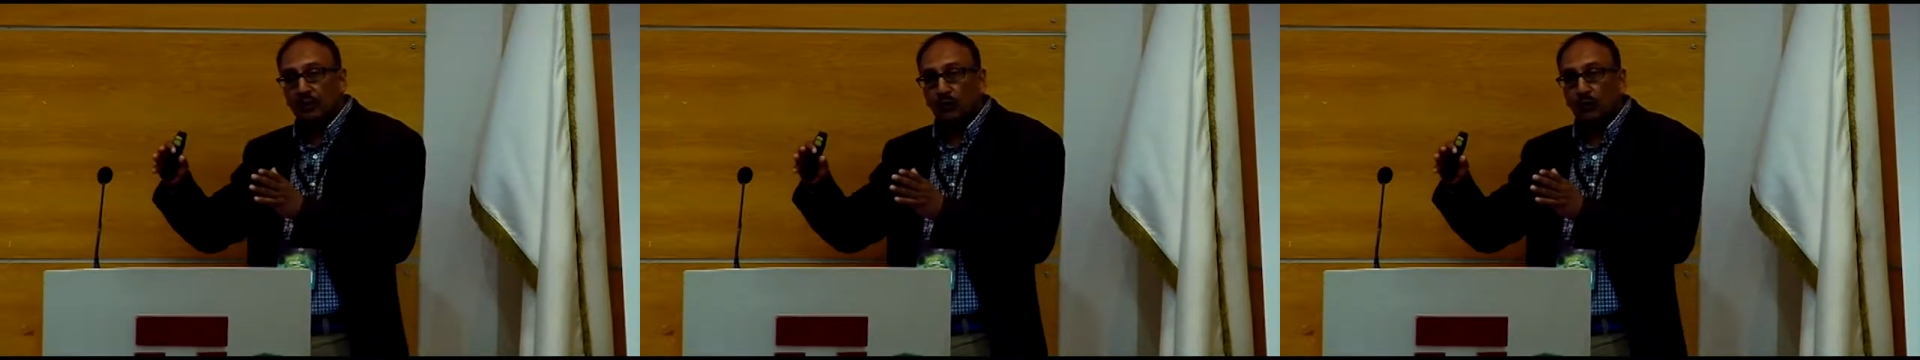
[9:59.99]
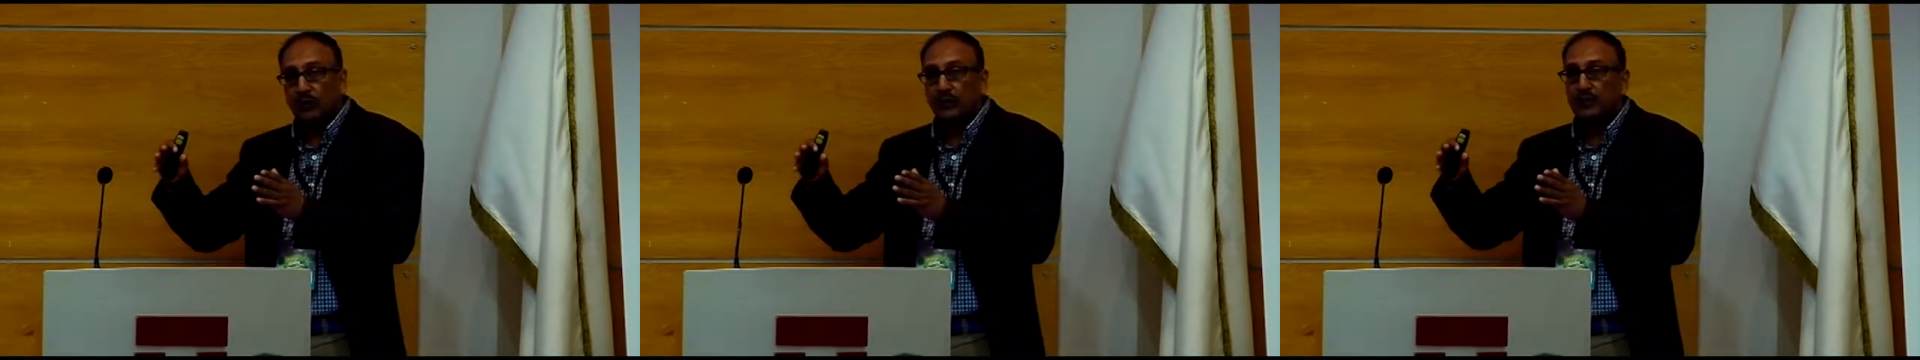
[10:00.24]

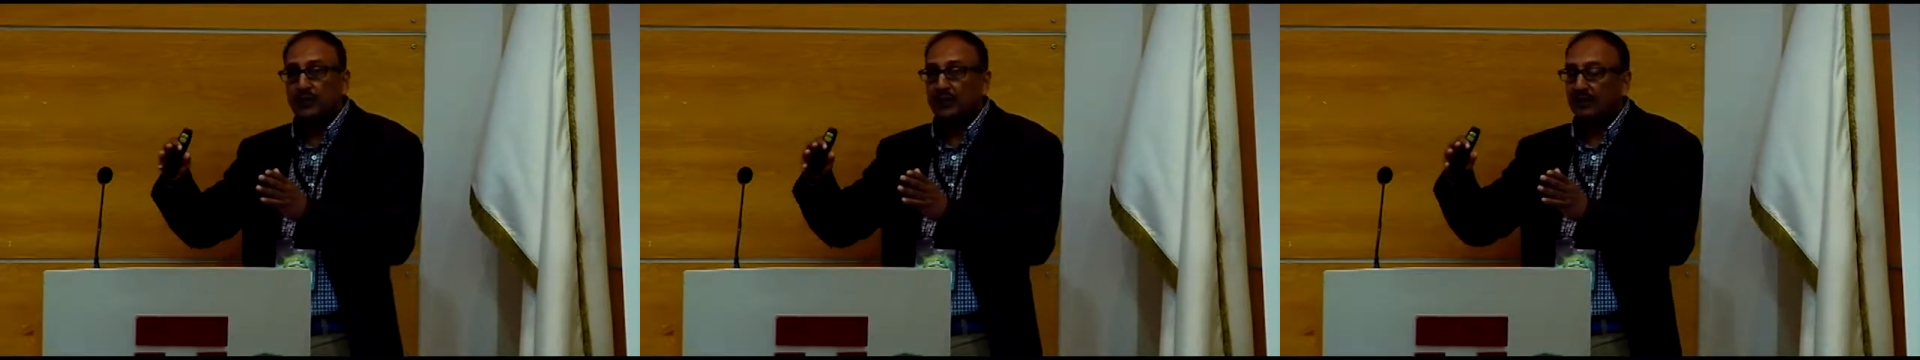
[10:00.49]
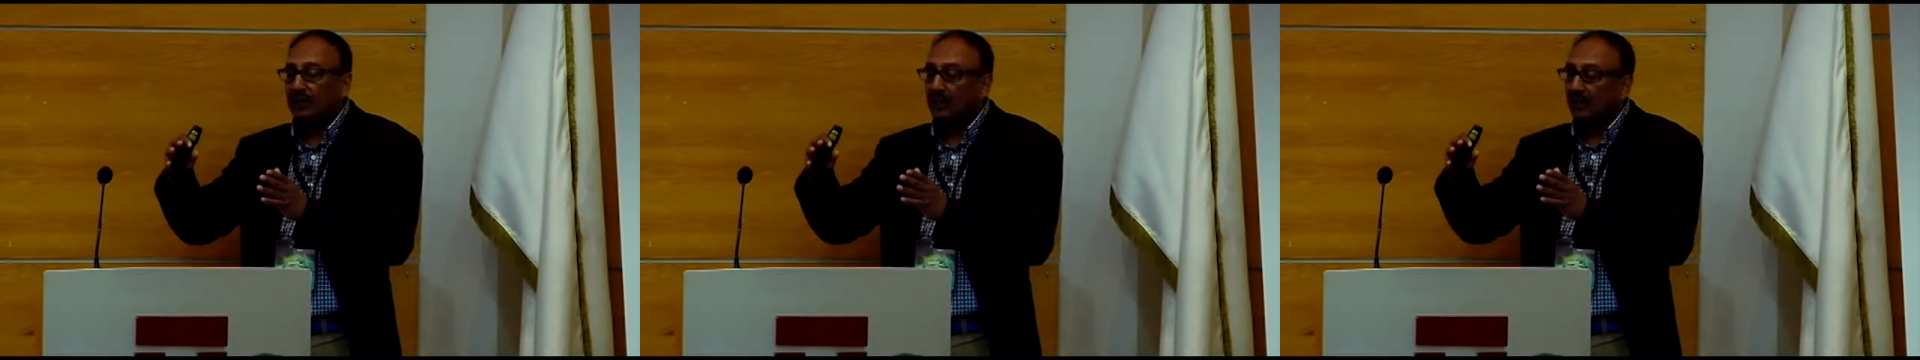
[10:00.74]
which
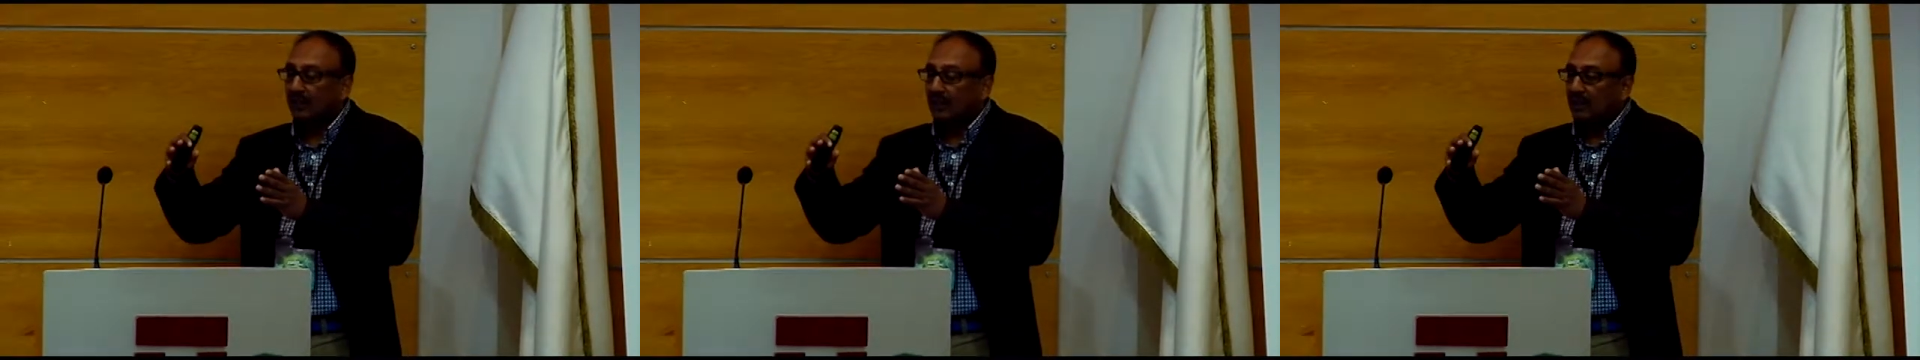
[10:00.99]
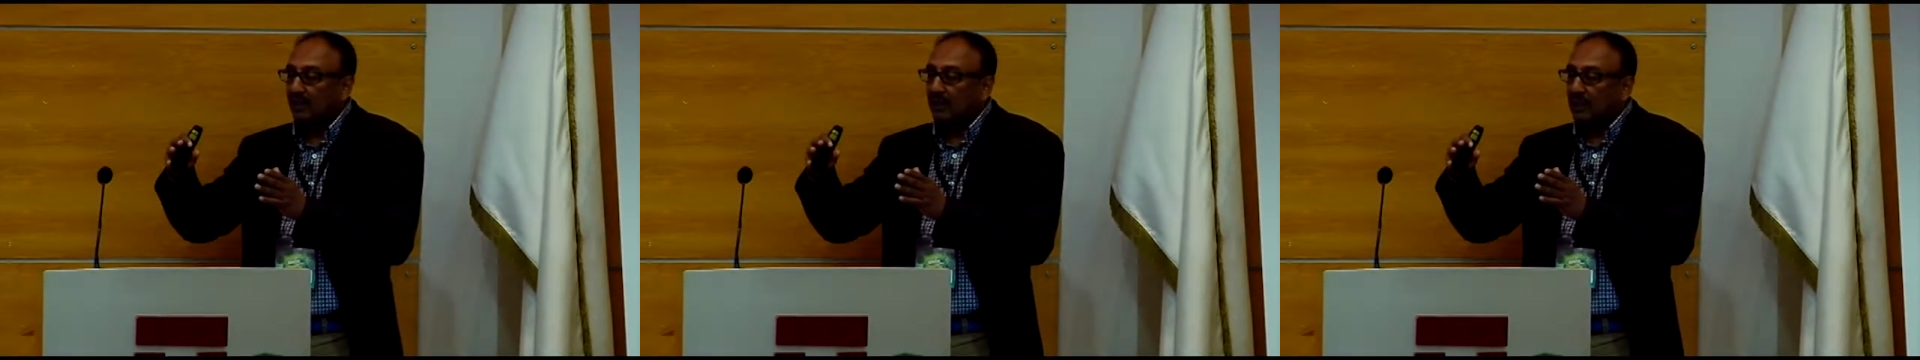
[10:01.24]

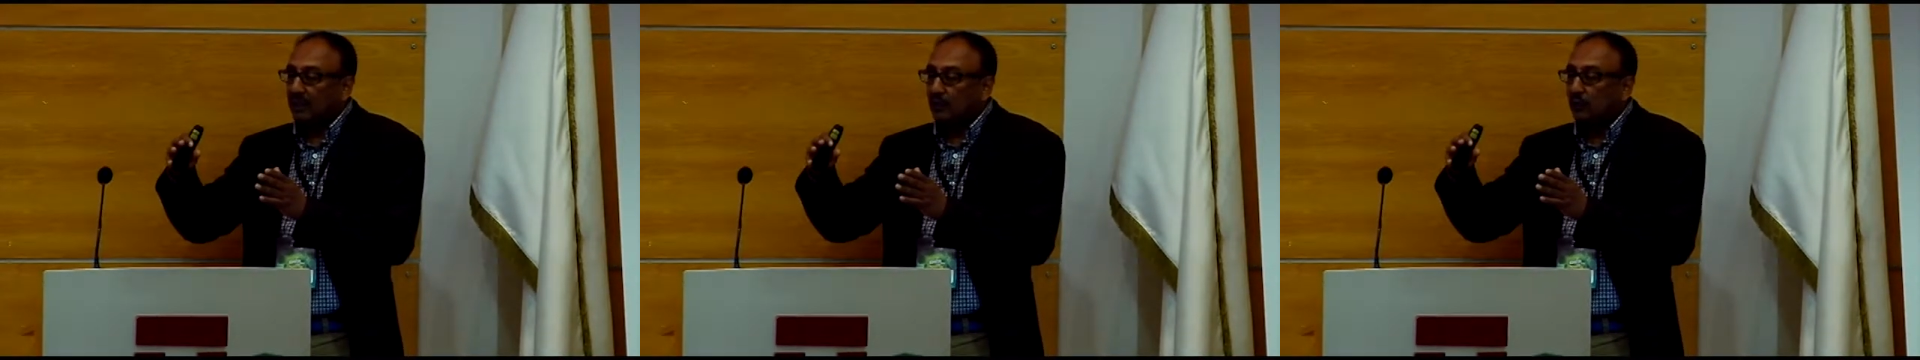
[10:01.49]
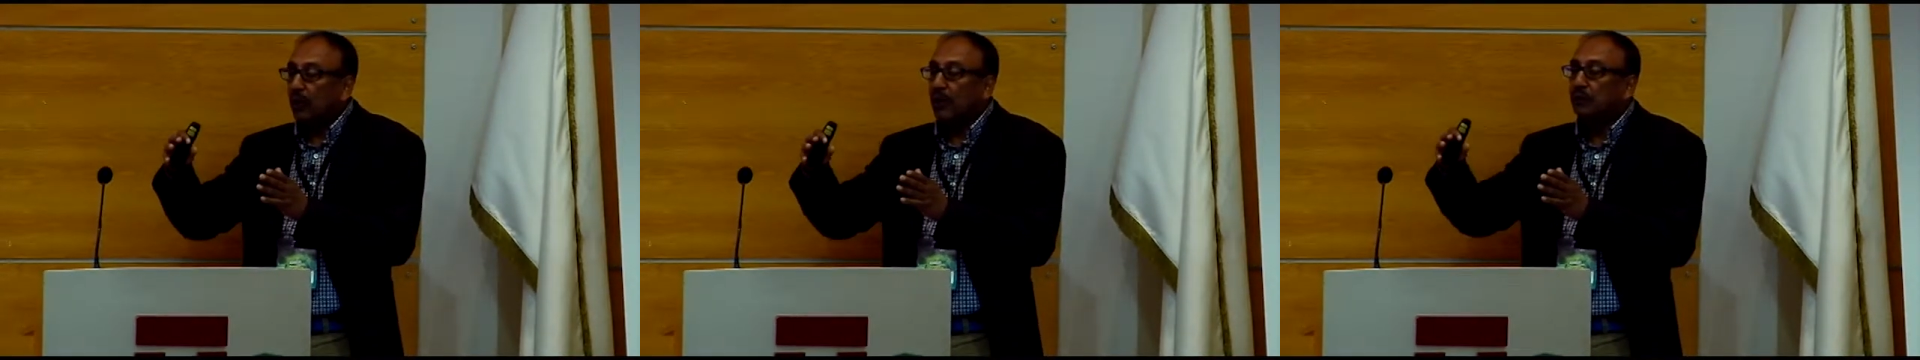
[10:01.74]

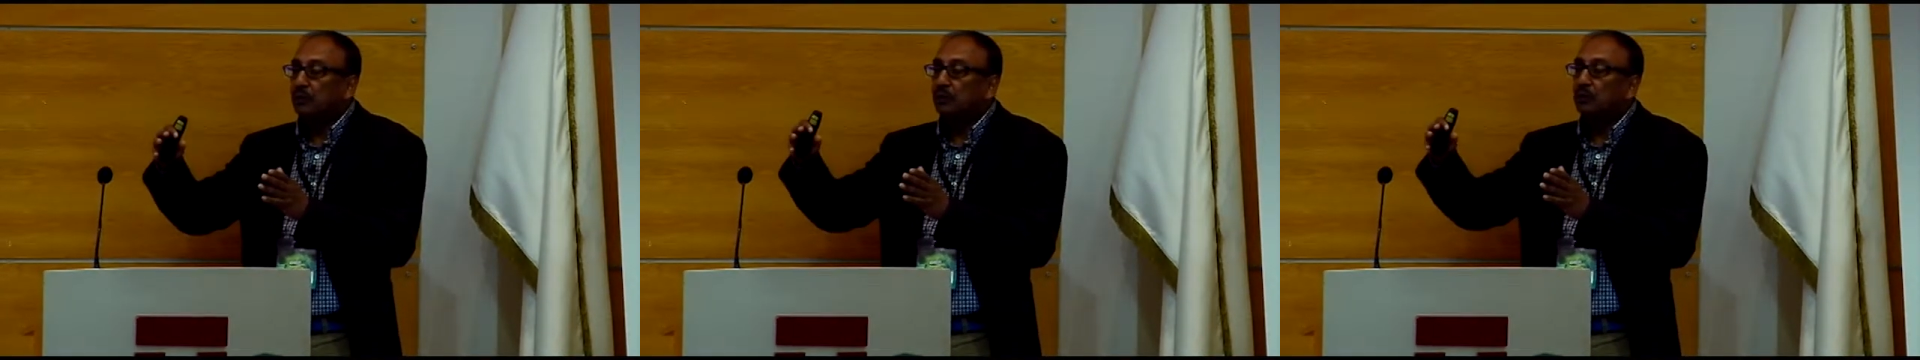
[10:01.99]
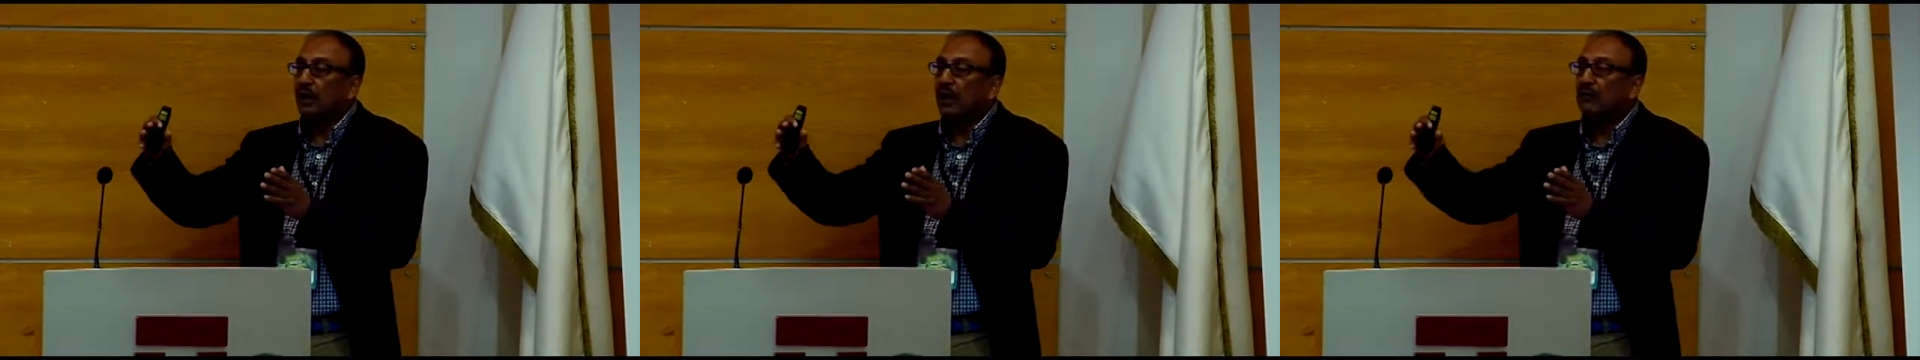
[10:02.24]
you
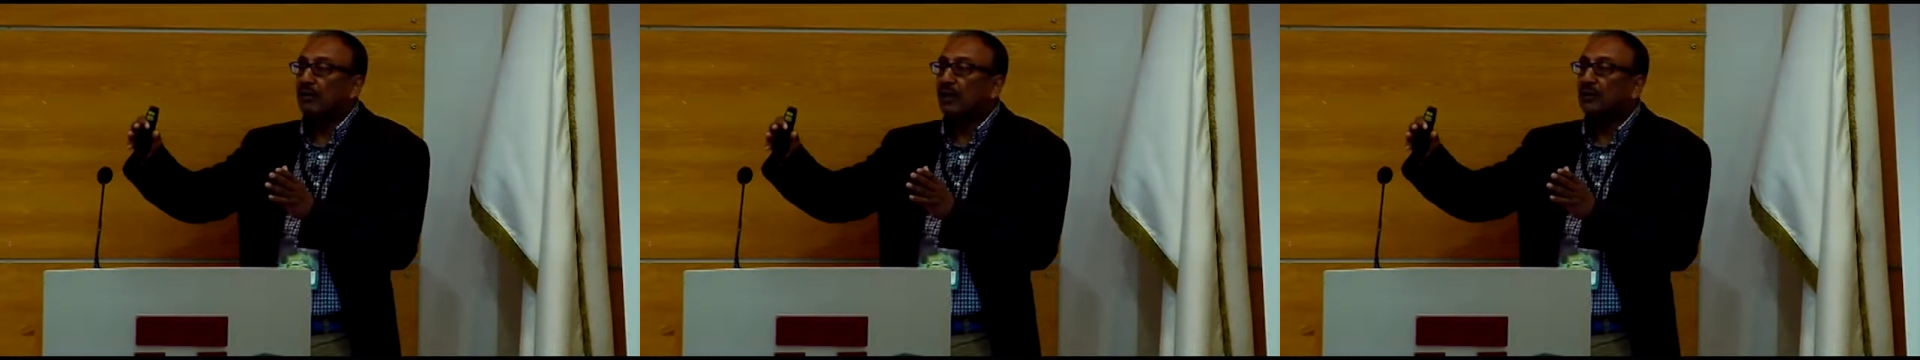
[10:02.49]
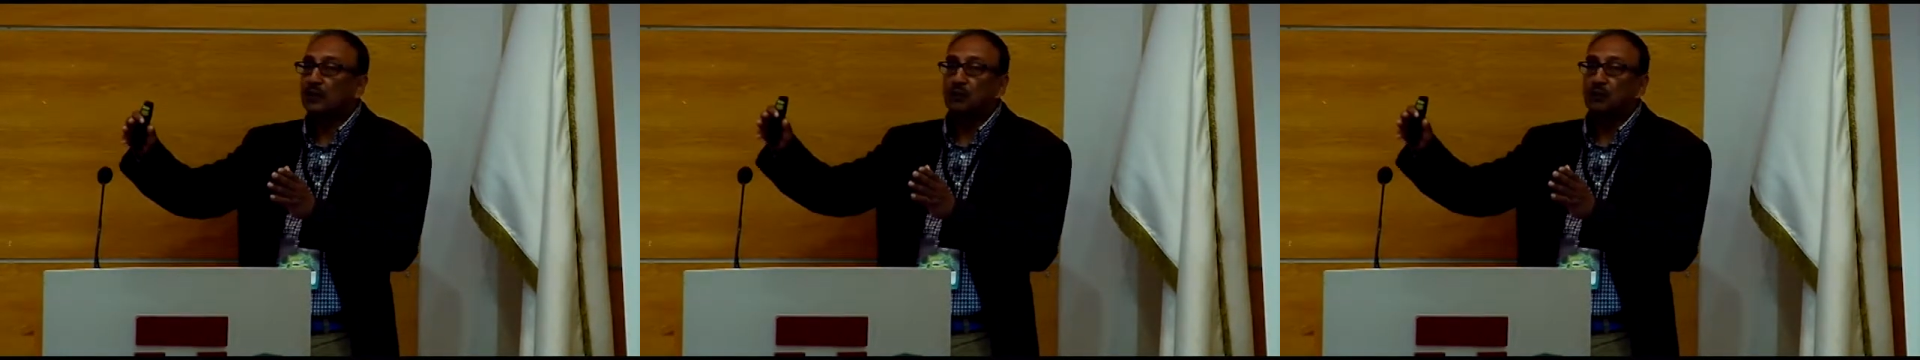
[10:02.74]
could have another